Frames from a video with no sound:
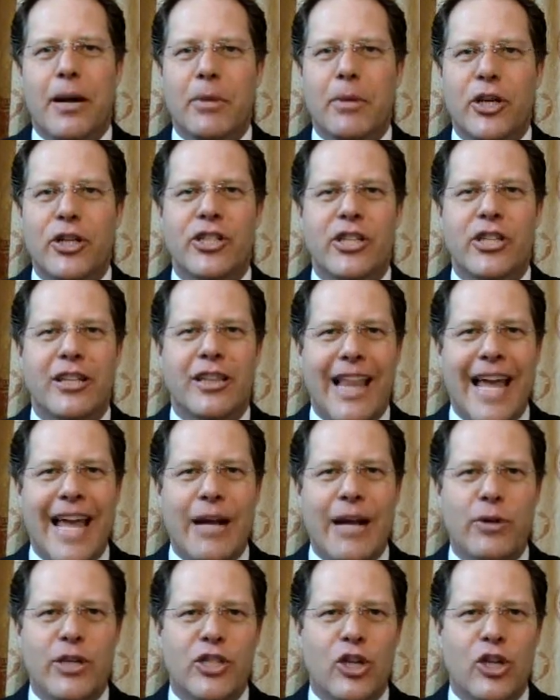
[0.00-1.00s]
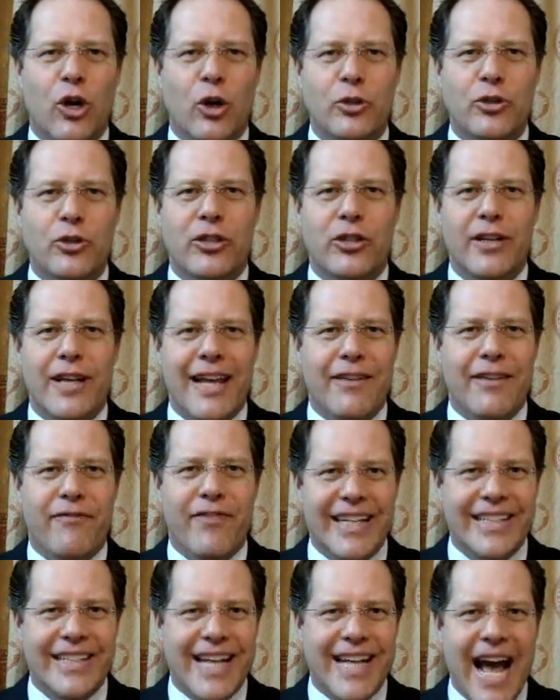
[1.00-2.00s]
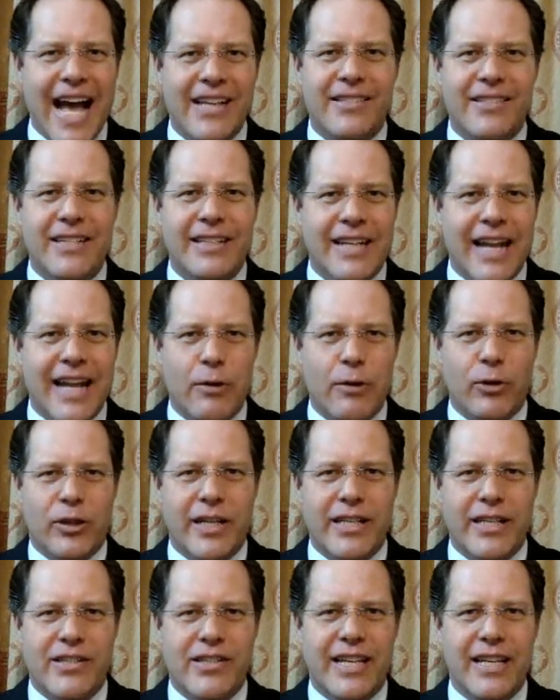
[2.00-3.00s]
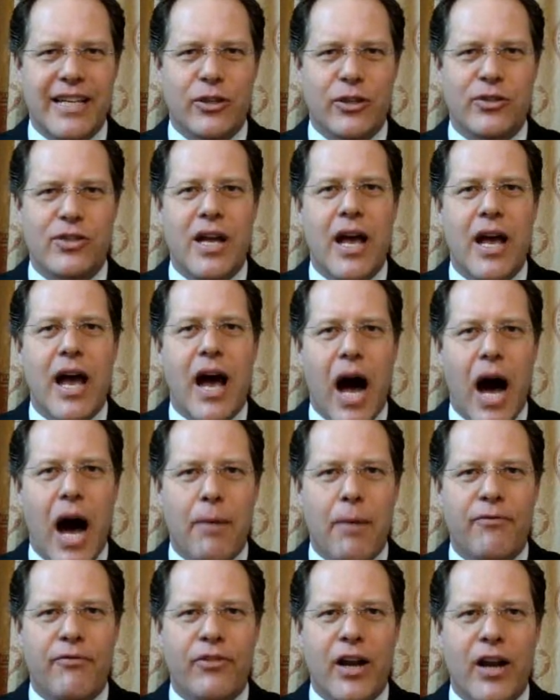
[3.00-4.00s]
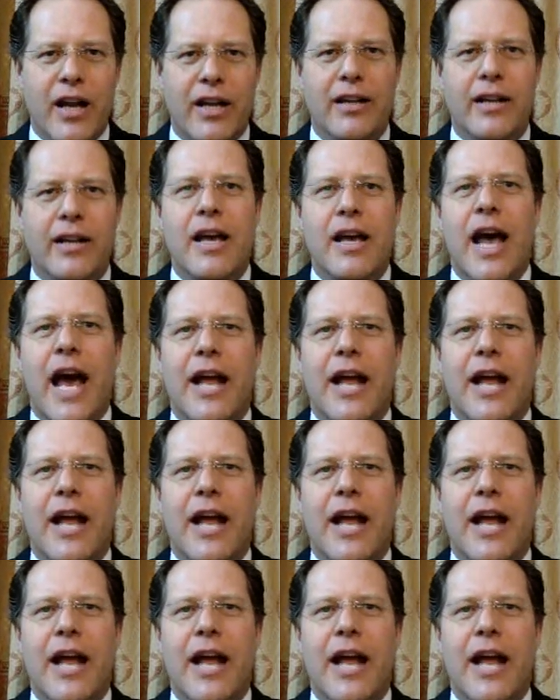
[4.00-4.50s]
immersion, language, culture, and fantastic networking skills up front,